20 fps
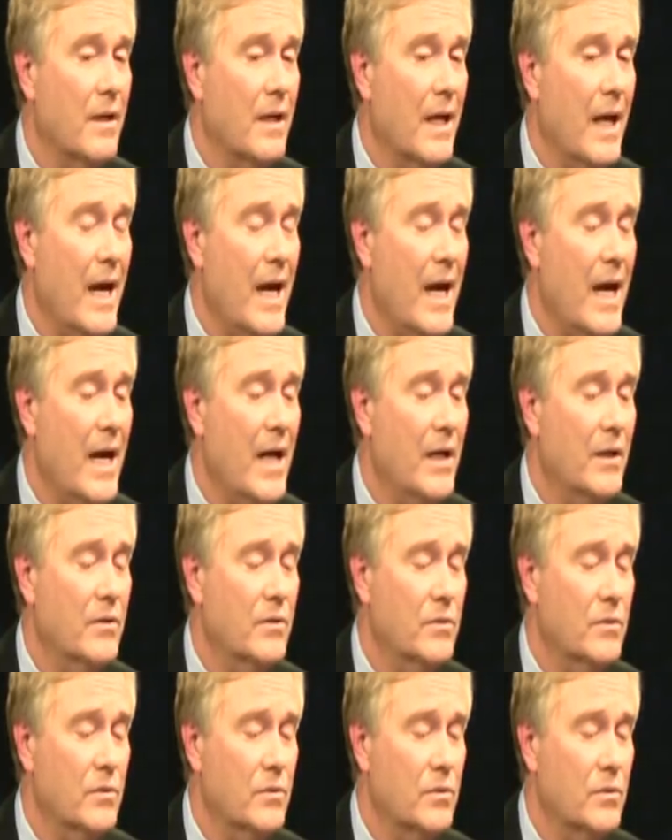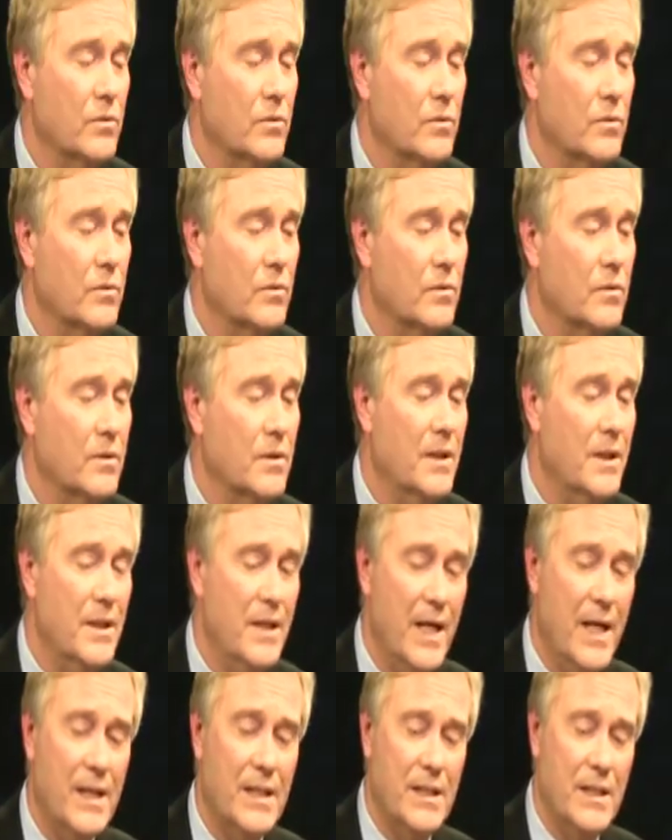and the
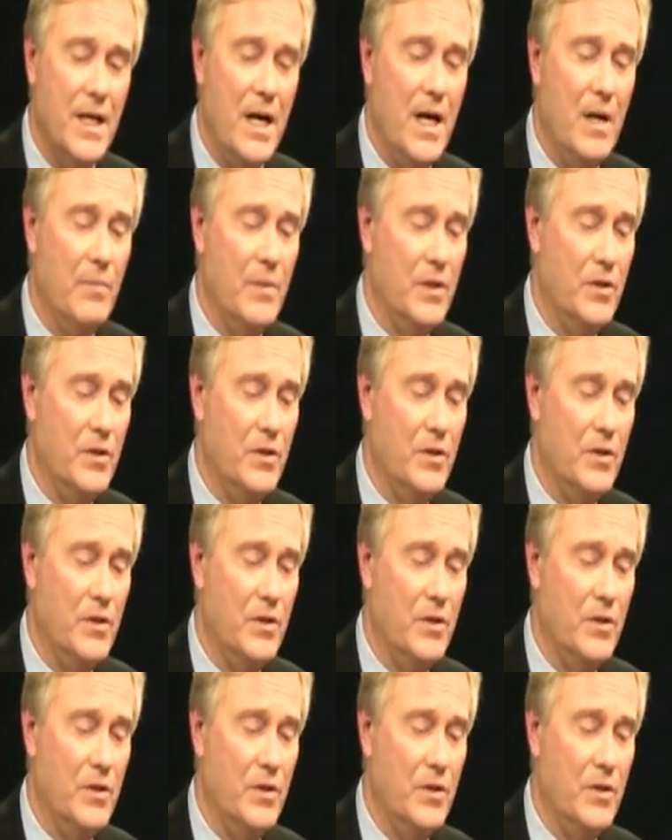next time